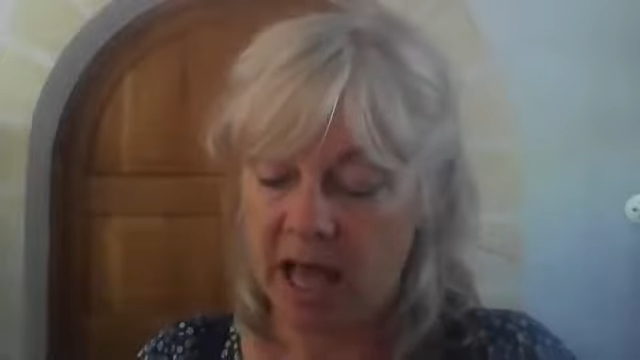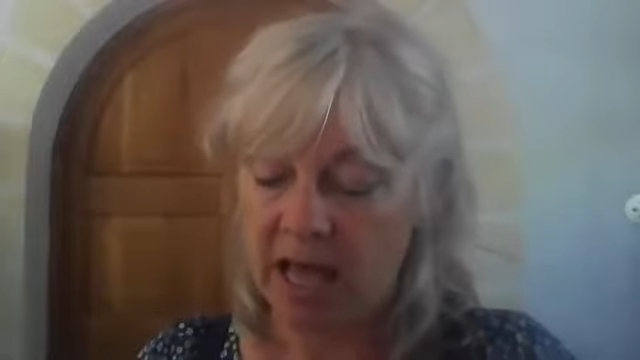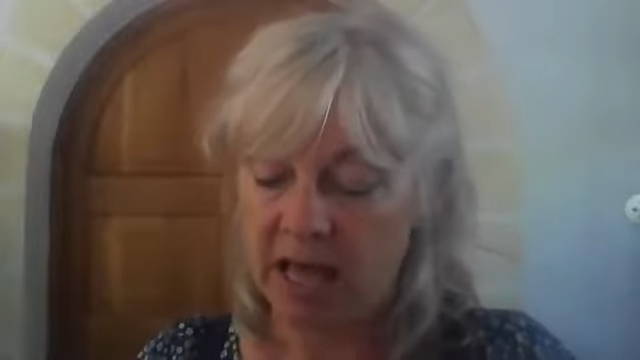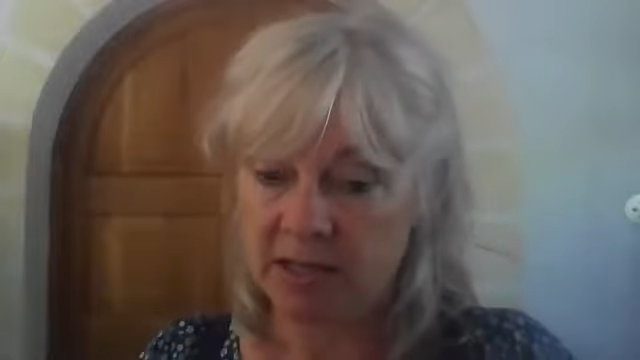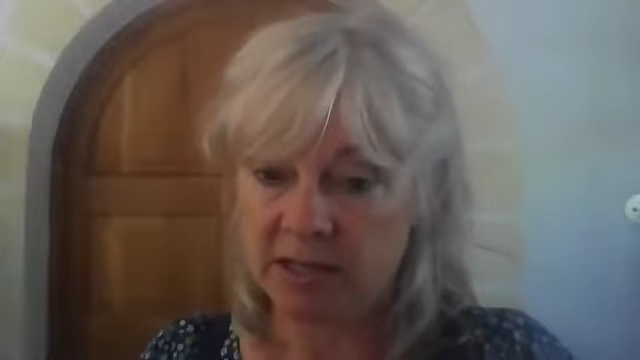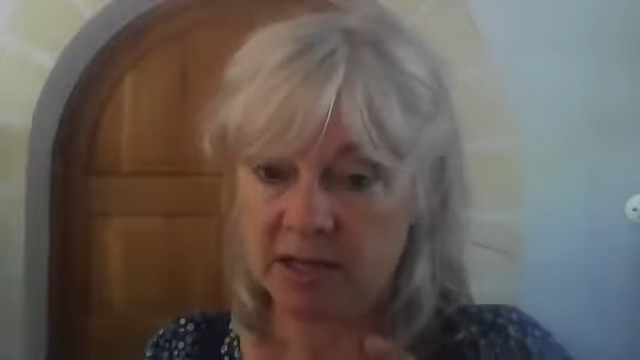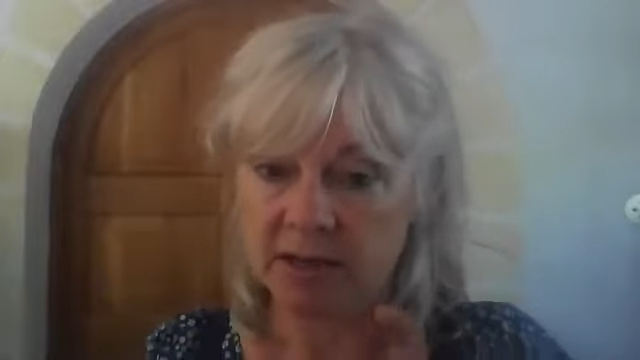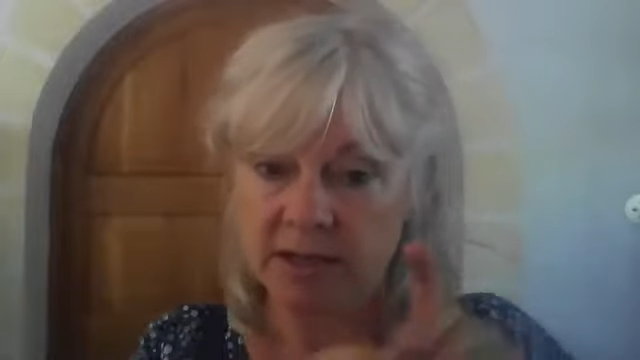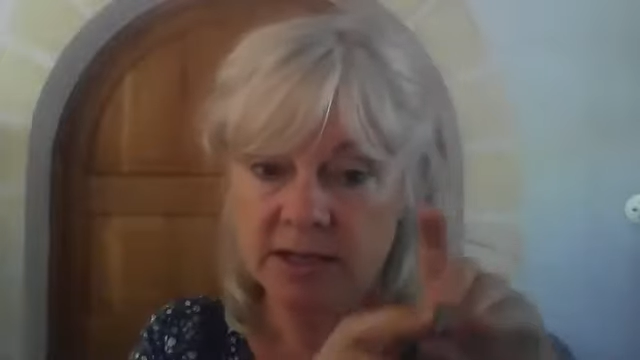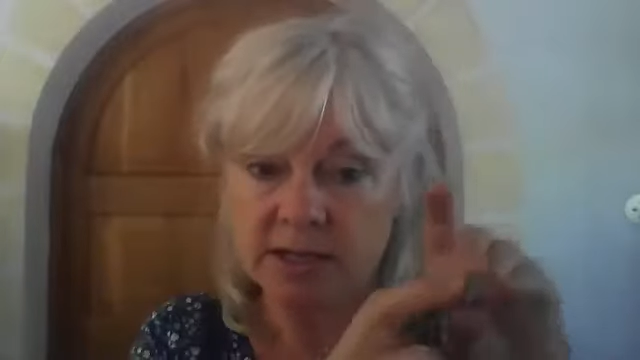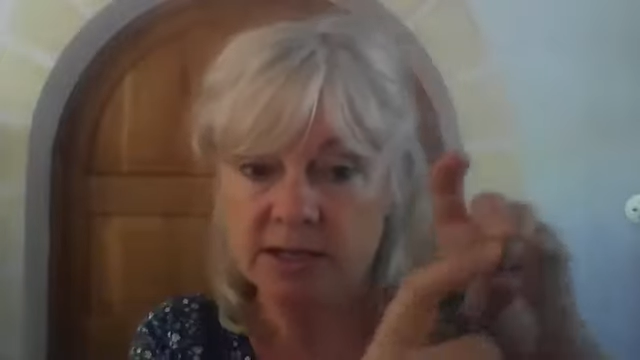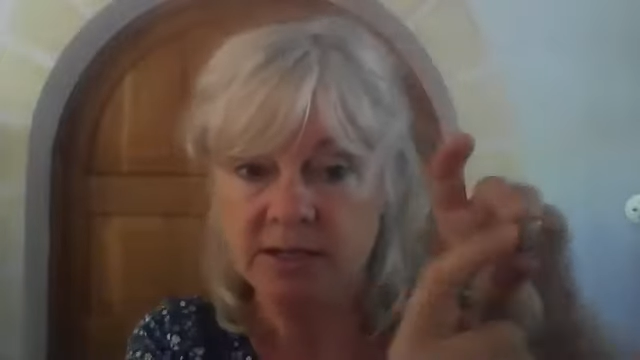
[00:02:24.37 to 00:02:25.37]
And I'm
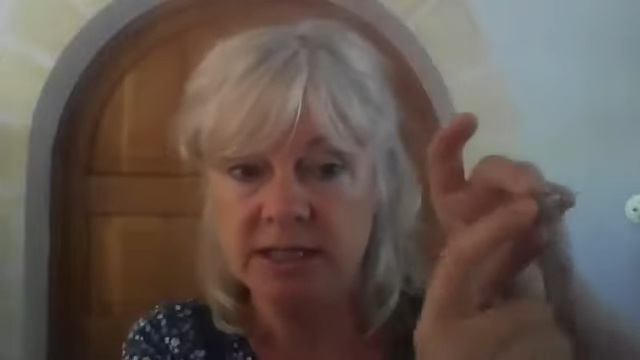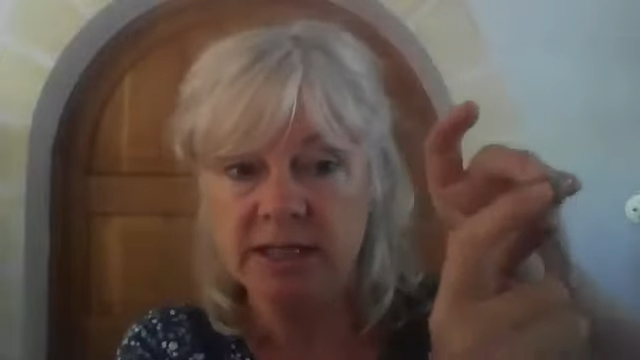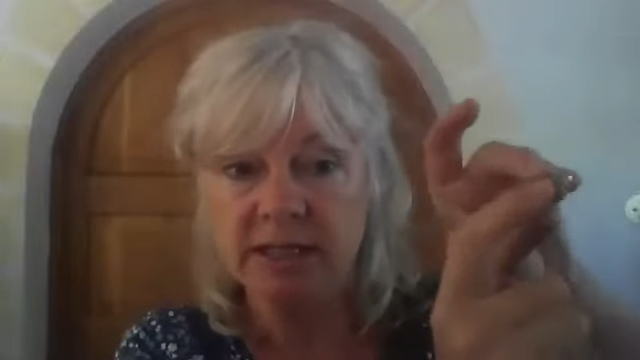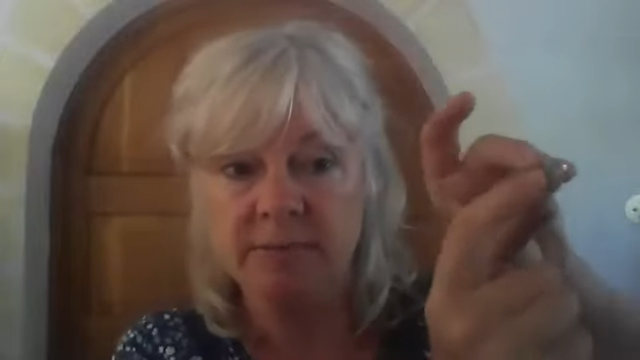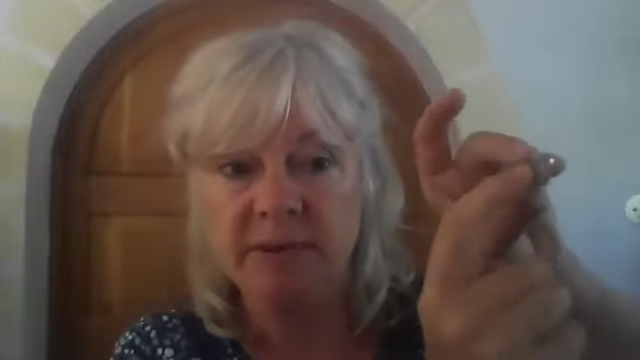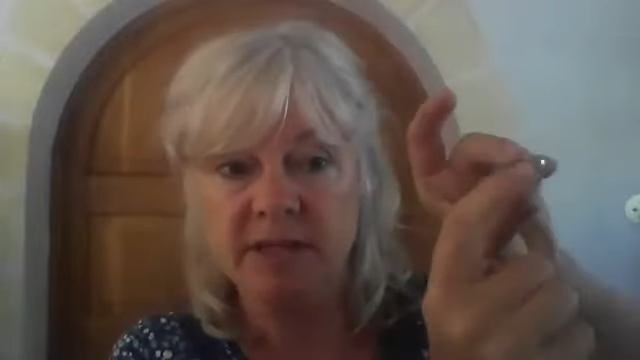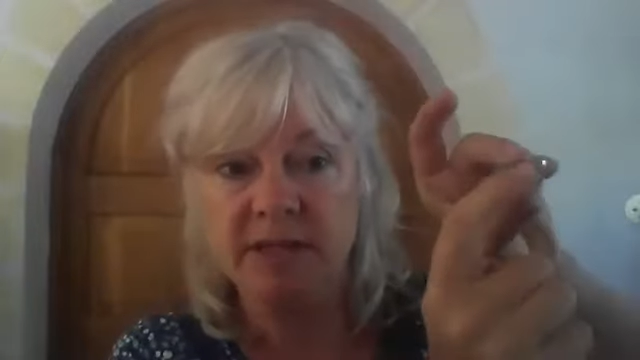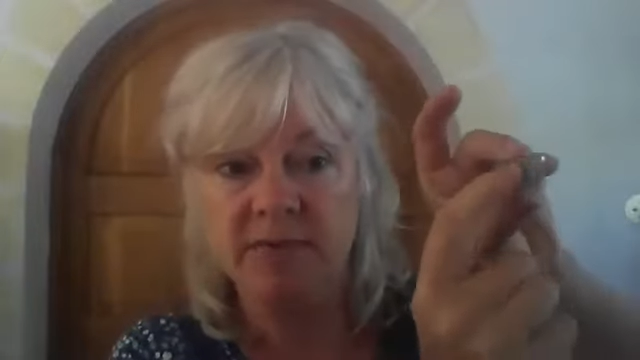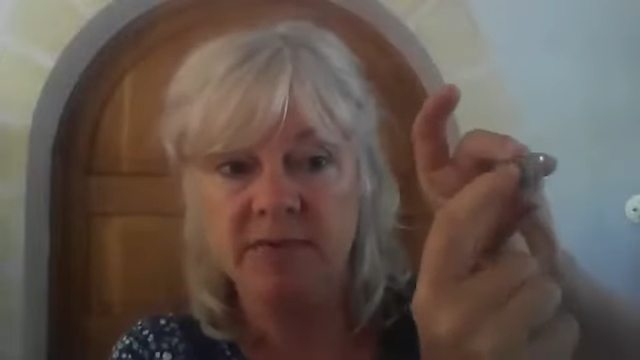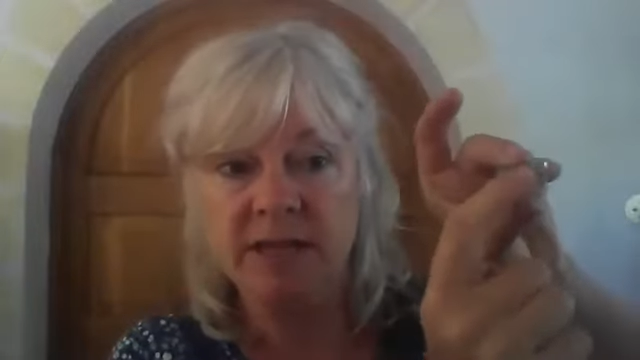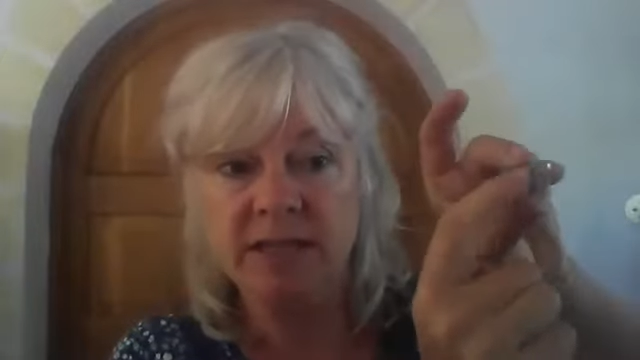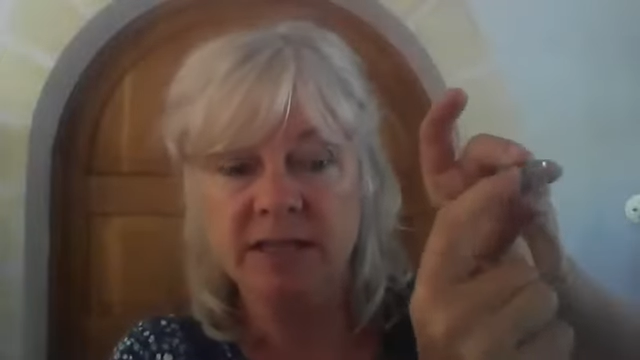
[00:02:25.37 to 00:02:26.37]
going to use a little bit
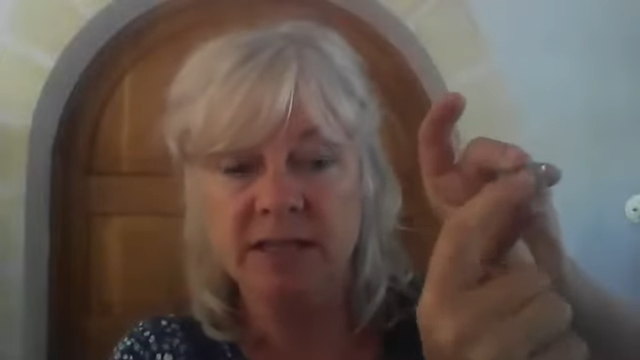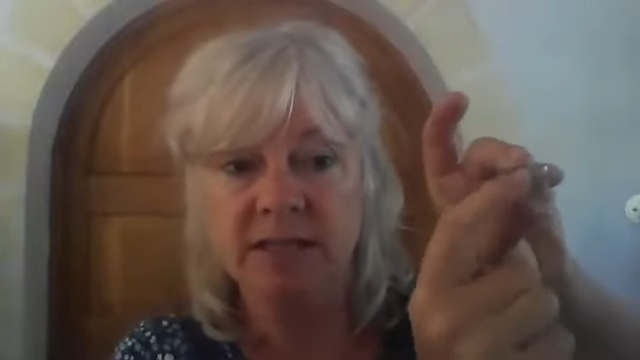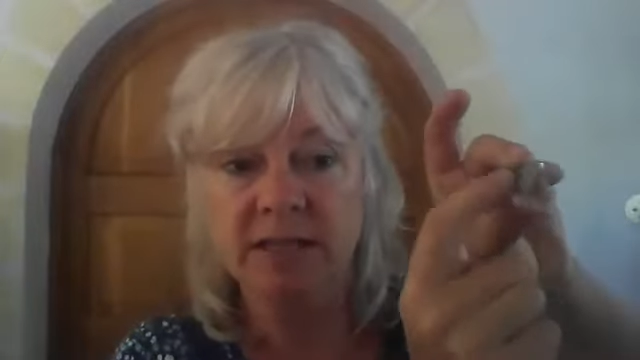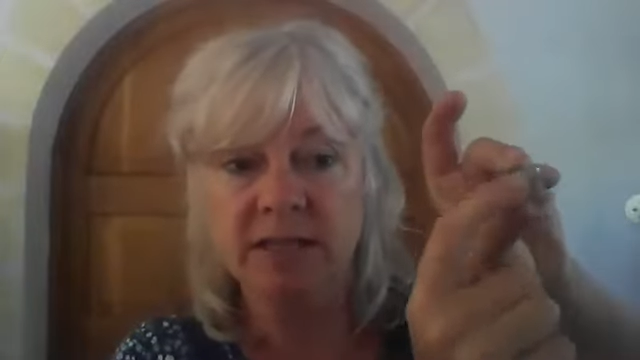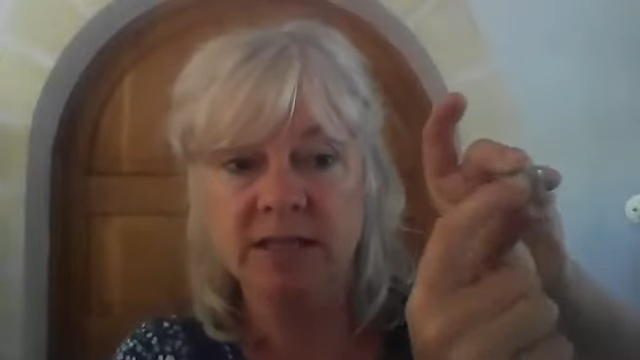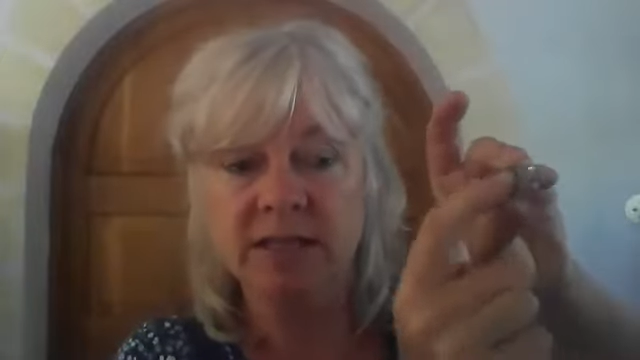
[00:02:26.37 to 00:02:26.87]
of this,